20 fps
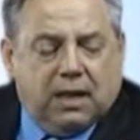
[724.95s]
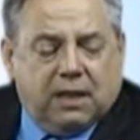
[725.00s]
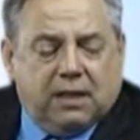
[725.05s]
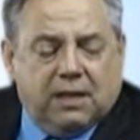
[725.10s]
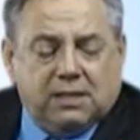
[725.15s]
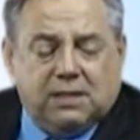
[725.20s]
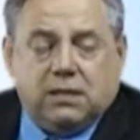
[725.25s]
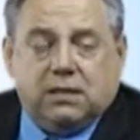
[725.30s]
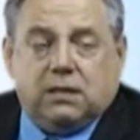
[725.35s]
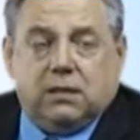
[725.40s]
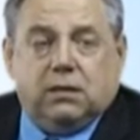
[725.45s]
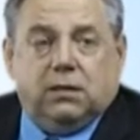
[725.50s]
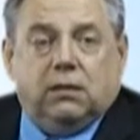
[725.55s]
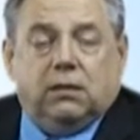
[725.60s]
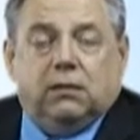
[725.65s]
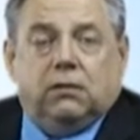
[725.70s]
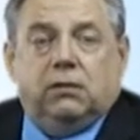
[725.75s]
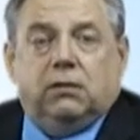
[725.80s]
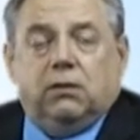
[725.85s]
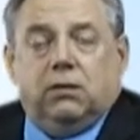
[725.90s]
This is
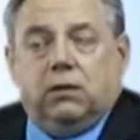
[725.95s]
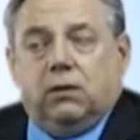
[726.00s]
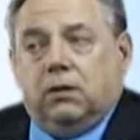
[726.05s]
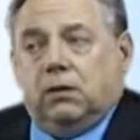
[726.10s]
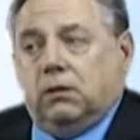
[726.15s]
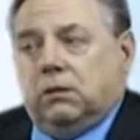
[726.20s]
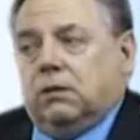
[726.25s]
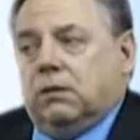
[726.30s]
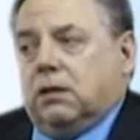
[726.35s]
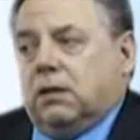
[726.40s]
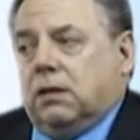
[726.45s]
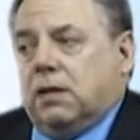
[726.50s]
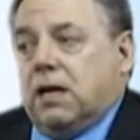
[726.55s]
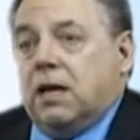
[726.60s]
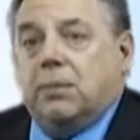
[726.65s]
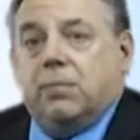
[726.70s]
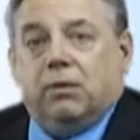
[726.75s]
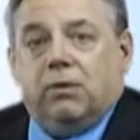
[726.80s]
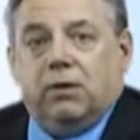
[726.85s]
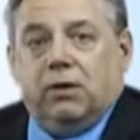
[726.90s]
a
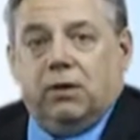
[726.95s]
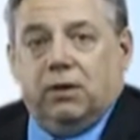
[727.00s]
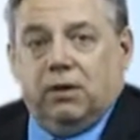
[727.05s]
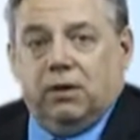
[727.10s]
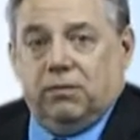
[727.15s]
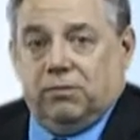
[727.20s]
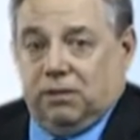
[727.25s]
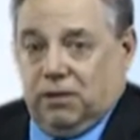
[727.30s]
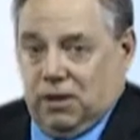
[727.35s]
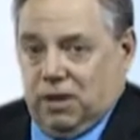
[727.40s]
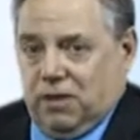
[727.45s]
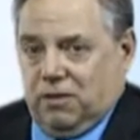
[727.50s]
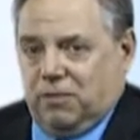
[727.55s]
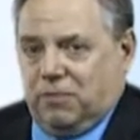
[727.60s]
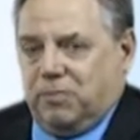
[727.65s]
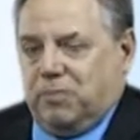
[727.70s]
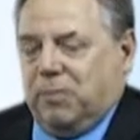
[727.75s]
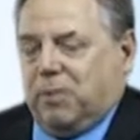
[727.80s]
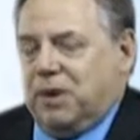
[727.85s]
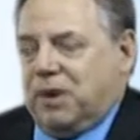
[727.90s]
labor of
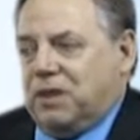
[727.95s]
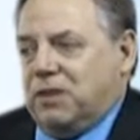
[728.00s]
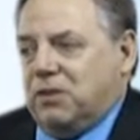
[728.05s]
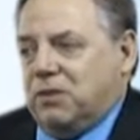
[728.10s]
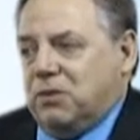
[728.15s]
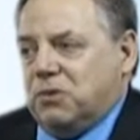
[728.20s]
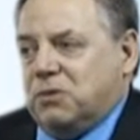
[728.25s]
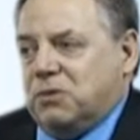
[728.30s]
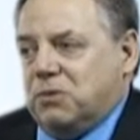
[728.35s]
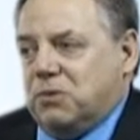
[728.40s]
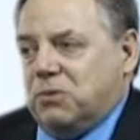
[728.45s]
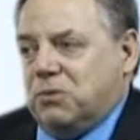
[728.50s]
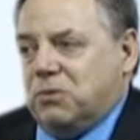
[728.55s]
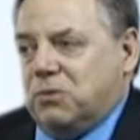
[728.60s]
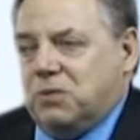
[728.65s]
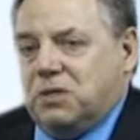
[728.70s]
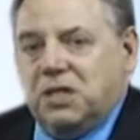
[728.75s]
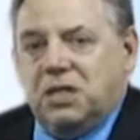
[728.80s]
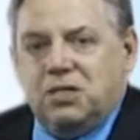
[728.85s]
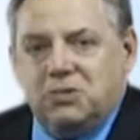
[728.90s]
love by those who
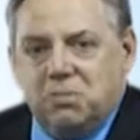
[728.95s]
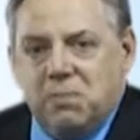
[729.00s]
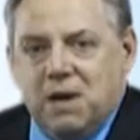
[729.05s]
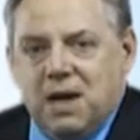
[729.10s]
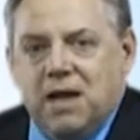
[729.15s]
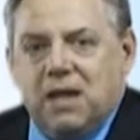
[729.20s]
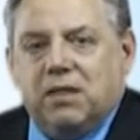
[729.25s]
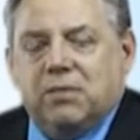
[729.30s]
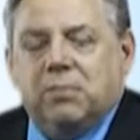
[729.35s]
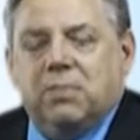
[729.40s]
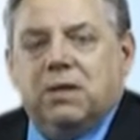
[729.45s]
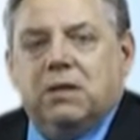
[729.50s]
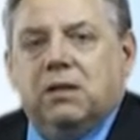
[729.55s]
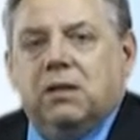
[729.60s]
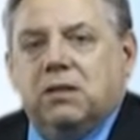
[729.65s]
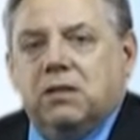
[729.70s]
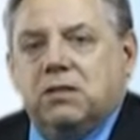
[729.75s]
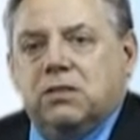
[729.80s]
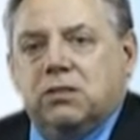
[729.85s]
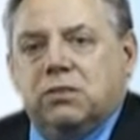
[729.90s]
teach math,
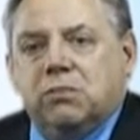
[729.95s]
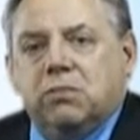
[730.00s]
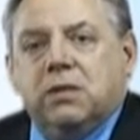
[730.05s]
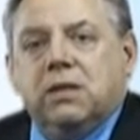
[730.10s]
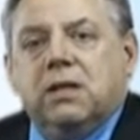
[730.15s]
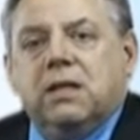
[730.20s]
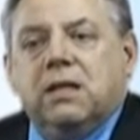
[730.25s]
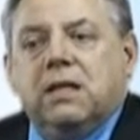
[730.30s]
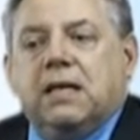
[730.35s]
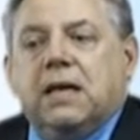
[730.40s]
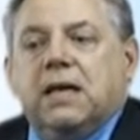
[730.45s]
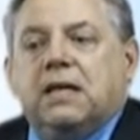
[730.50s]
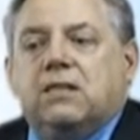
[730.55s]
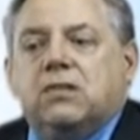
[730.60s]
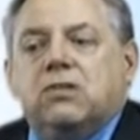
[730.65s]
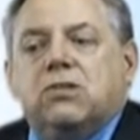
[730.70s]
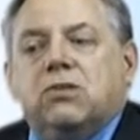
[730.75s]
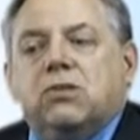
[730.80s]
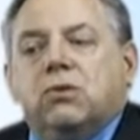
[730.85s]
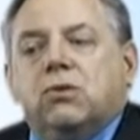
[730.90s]
because it really
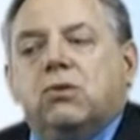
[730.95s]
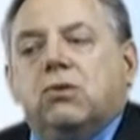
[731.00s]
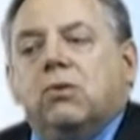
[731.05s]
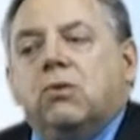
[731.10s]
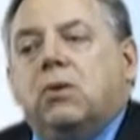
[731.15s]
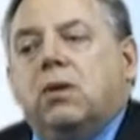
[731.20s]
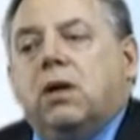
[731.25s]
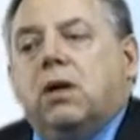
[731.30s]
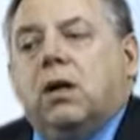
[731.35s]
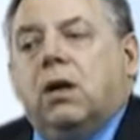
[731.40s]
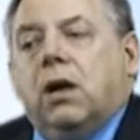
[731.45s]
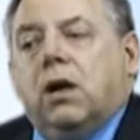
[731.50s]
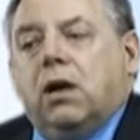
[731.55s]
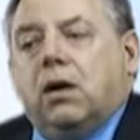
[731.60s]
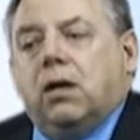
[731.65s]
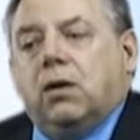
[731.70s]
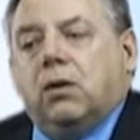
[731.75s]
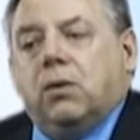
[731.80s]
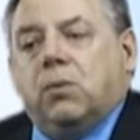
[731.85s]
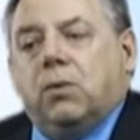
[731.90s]
gets to
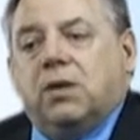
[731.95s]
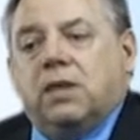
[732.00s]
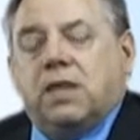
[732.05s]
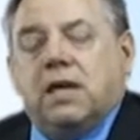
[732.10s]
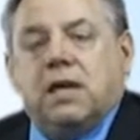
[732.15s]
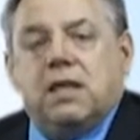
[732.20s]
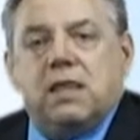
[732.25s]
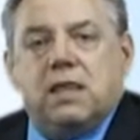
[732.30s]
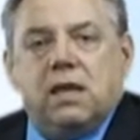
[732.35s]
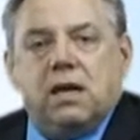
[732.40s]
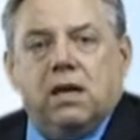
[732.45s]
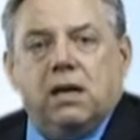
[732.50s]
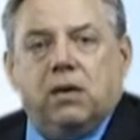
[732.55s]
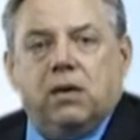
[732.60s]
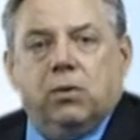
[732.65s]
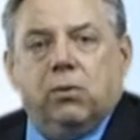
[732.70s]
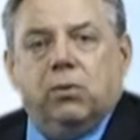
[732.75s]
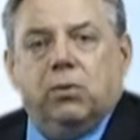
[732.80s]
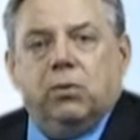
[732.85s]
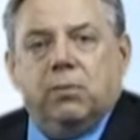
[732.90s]
what they think
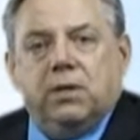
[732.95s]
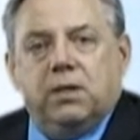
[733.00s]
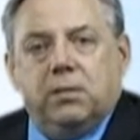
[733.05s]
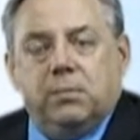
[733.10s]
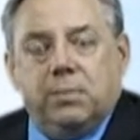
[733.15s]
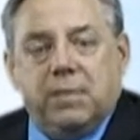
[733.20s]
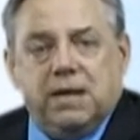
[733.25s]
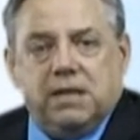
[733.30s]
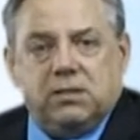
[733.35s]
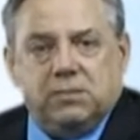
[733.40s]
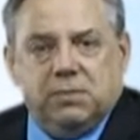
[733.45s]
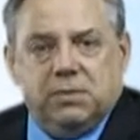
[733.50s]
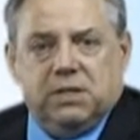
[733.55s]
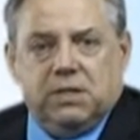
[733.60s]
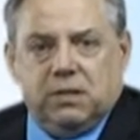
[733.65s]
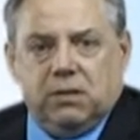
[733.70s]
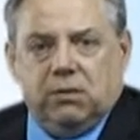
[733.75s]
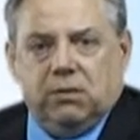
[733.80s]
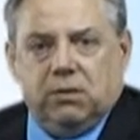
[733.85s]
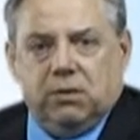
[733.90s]
will be the best
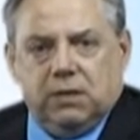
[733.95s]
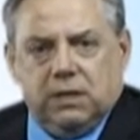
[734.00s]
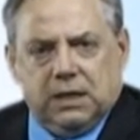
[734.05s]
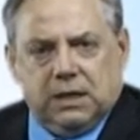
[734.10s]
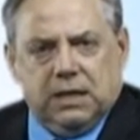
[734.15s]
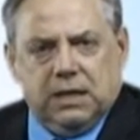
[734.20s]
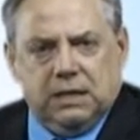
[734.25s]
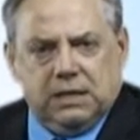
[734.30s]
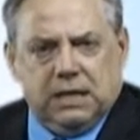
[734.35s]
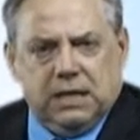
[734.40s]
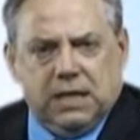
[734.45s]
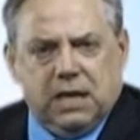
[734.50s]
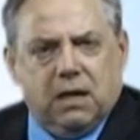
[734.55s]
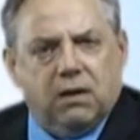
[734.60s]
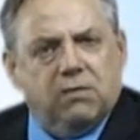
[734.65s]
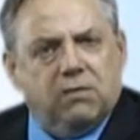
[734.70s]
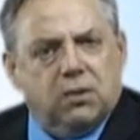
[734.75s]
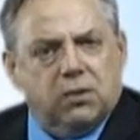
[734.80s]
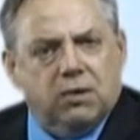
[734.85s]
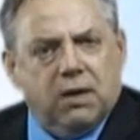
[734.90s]
material that kids can
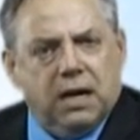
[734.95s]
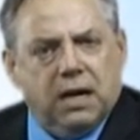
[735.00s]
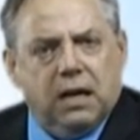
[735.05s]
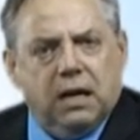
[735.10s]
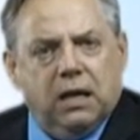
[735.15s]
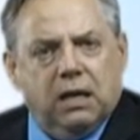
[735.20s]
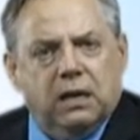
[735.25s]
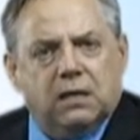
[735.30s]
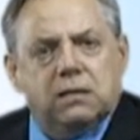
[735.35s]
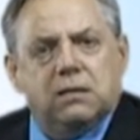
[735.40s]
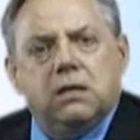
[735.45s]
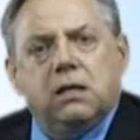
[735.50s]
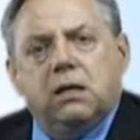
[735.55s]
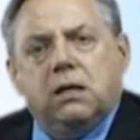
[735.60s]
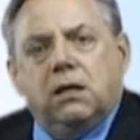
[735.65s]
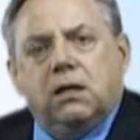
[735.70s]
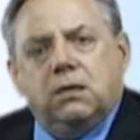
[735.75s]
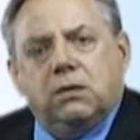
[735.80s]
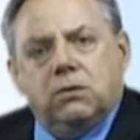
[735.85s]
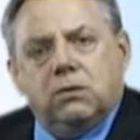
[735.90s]
have in their hands
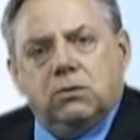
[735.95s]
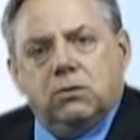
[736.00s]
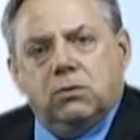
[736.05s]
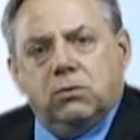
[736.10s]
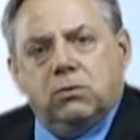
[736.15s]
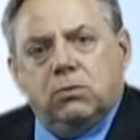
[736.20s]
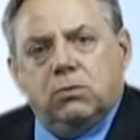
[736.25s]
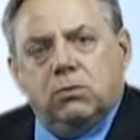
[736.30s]
to